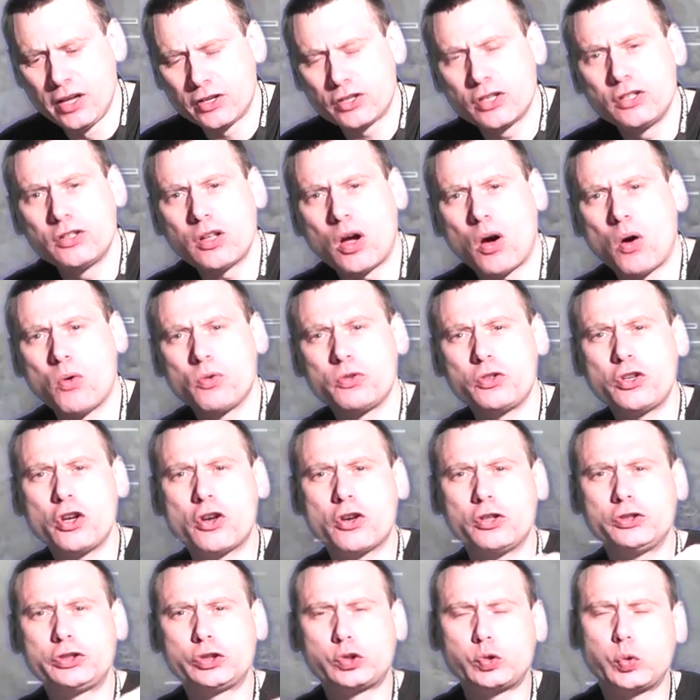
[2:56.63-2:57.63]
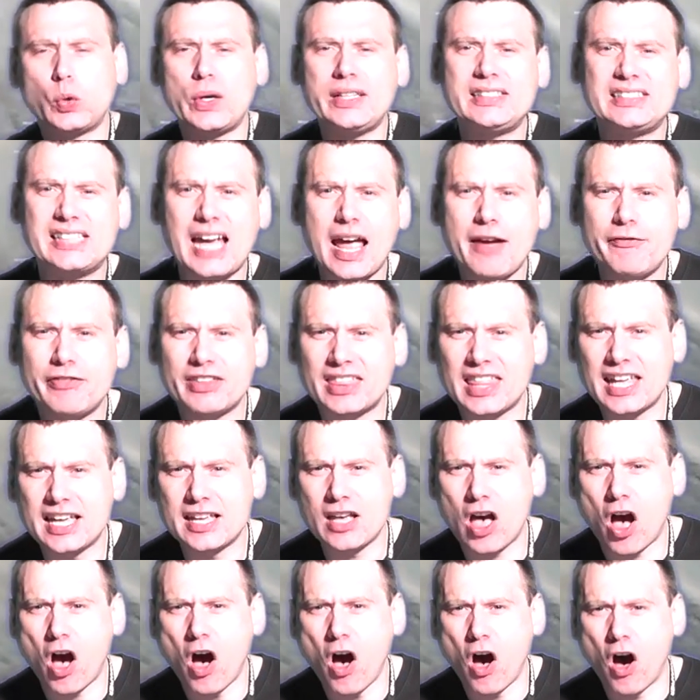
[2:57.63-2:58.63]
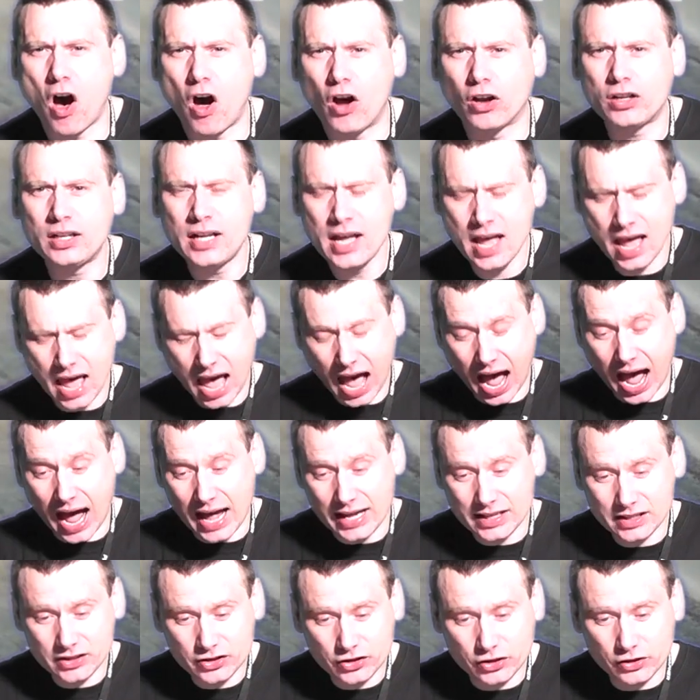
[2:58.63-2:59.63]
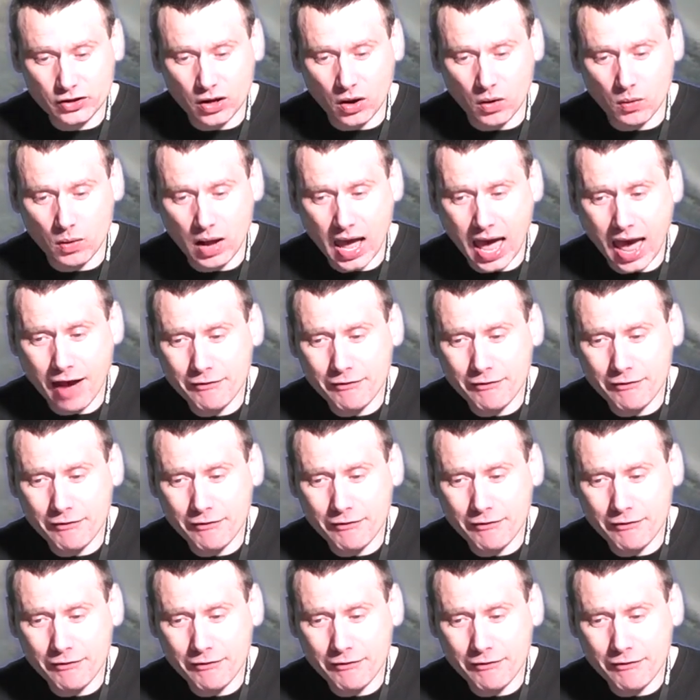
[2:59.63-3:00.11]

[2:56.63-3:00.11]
You know, you could switch everything on and, you know,